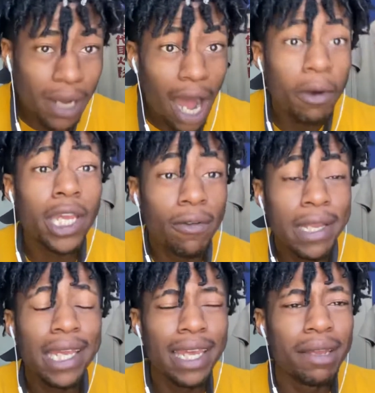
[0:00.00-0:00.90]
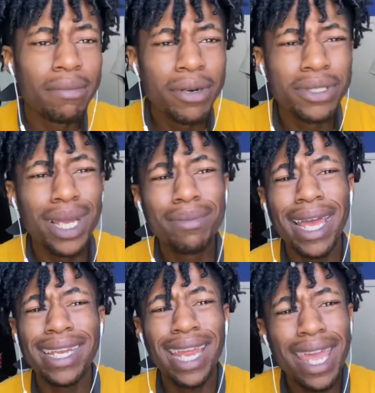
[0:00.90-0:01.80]
Kawaki really killing Boruto. I'm
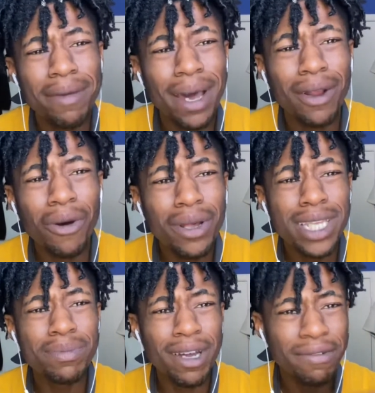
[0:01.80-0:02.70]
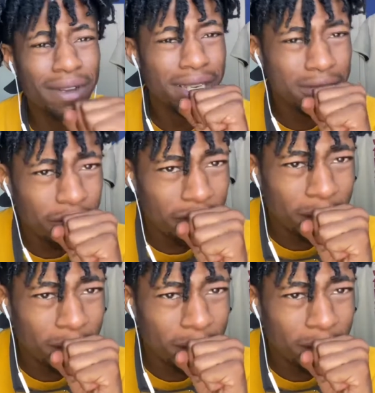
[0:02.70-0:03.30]
like, damn, out of all these motherfuckers, you feel